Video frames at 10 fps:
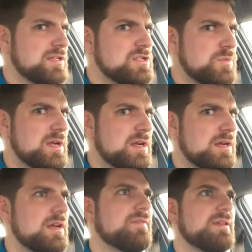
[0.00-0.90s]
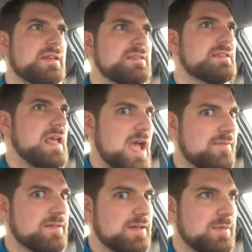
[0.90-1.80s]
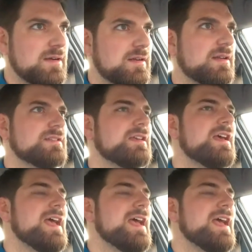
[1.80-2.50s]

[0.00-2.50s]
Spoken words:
at you weird if you didn't say African Americans.